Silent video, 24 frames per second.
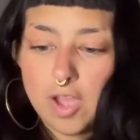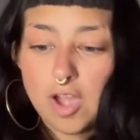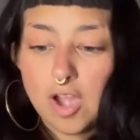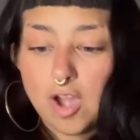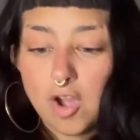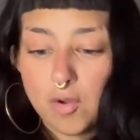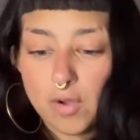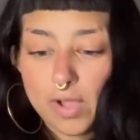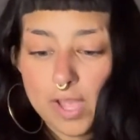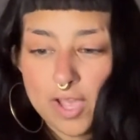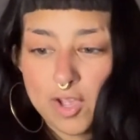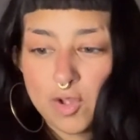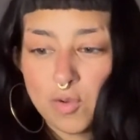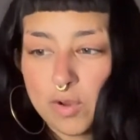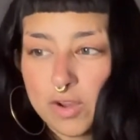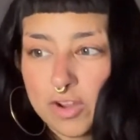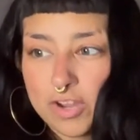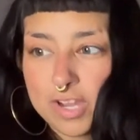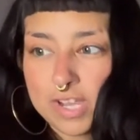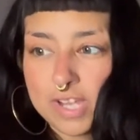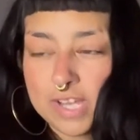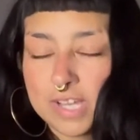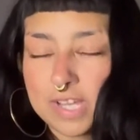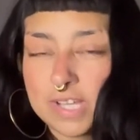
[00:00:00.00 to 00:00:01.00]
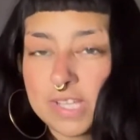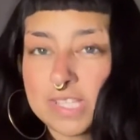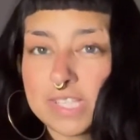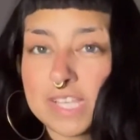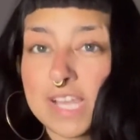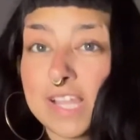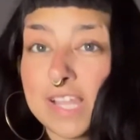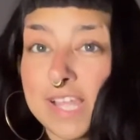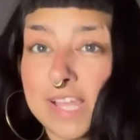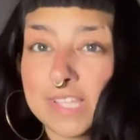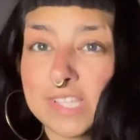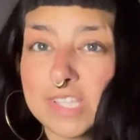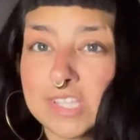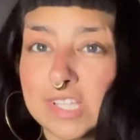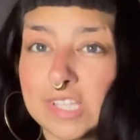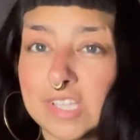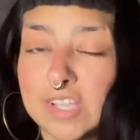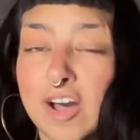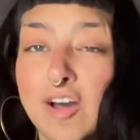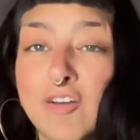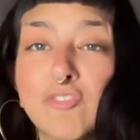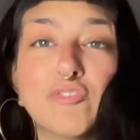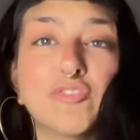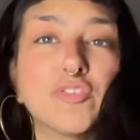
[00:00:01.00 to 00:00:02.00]
Okay, Aquarius, I like this a
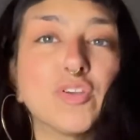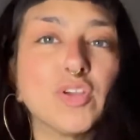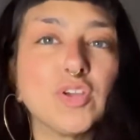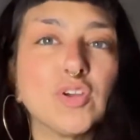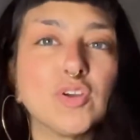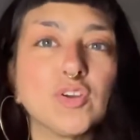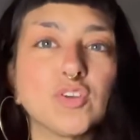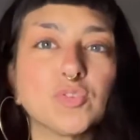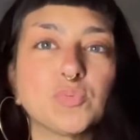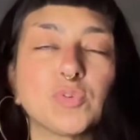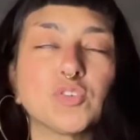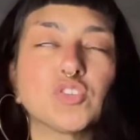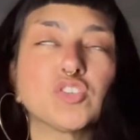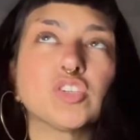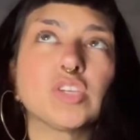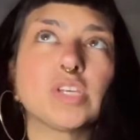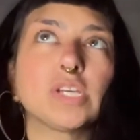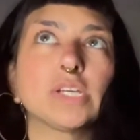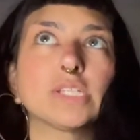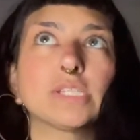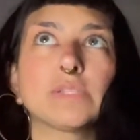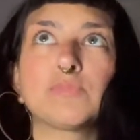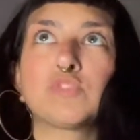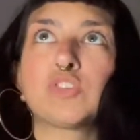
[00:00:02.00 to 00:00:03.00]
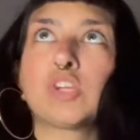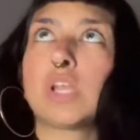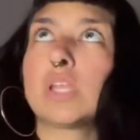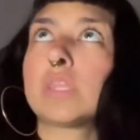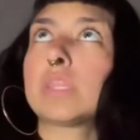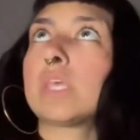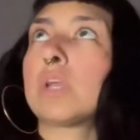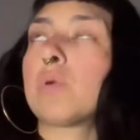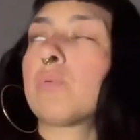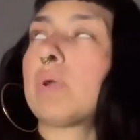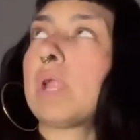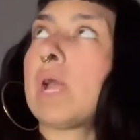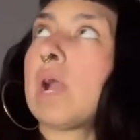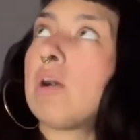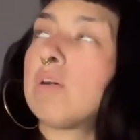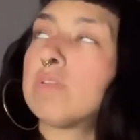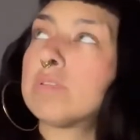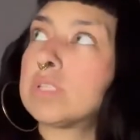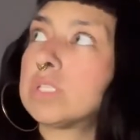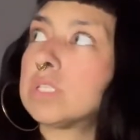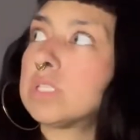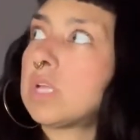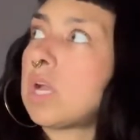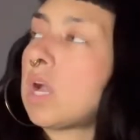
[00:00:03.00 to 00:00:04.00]
lot for you, especially because I'm trying to think, what
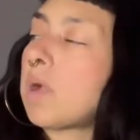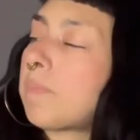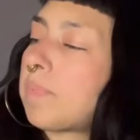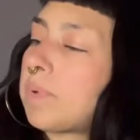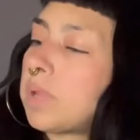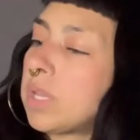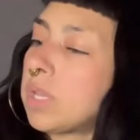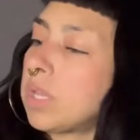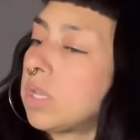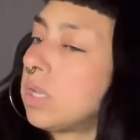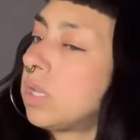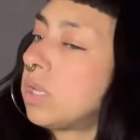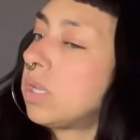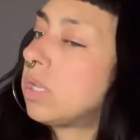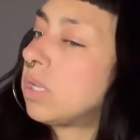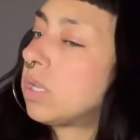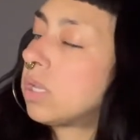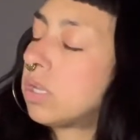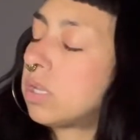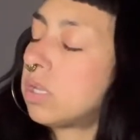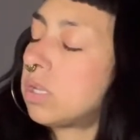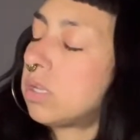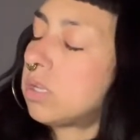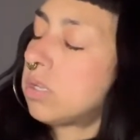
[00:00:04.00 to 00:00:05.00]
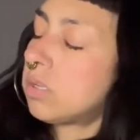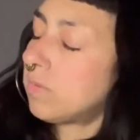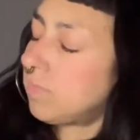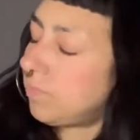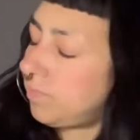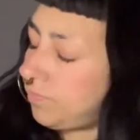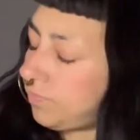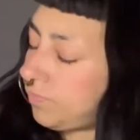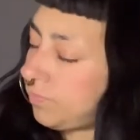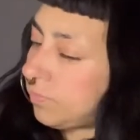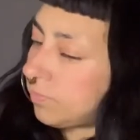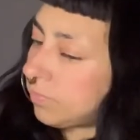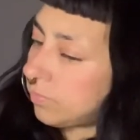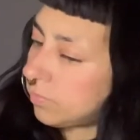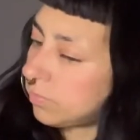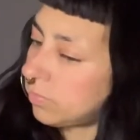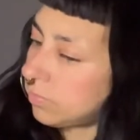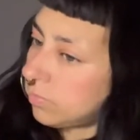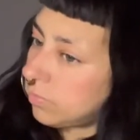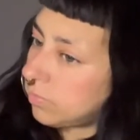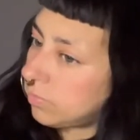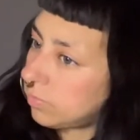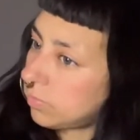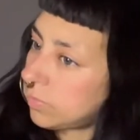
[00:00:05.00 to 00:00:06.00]
house is it happening in?
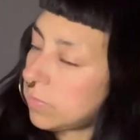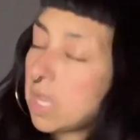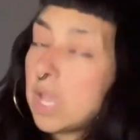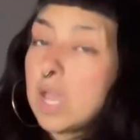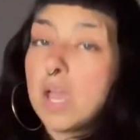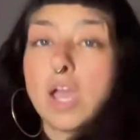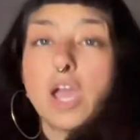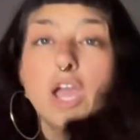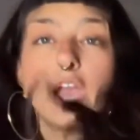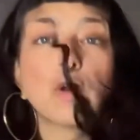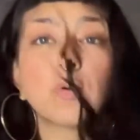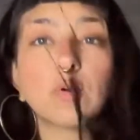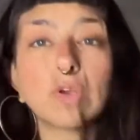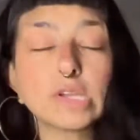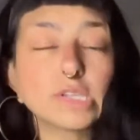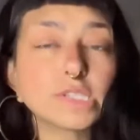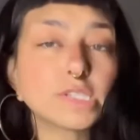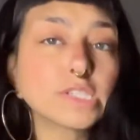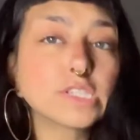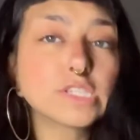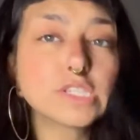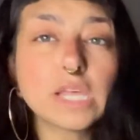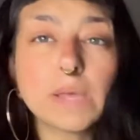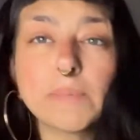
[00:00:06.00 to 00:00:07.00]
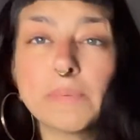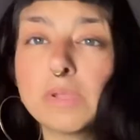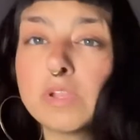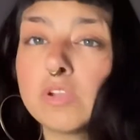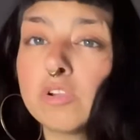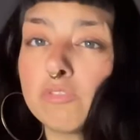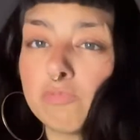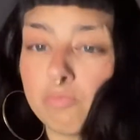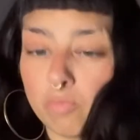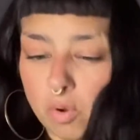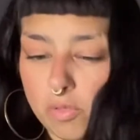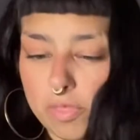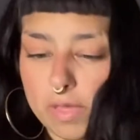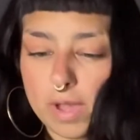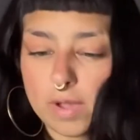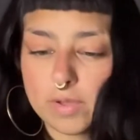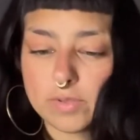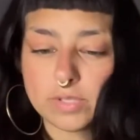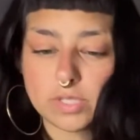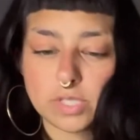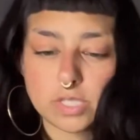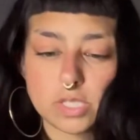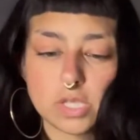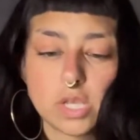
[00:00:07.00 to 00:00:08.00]
Aquarius, this is happening in your 4th
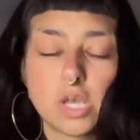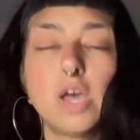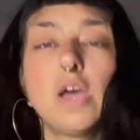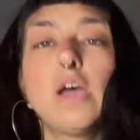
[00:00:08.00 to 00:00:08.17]
house.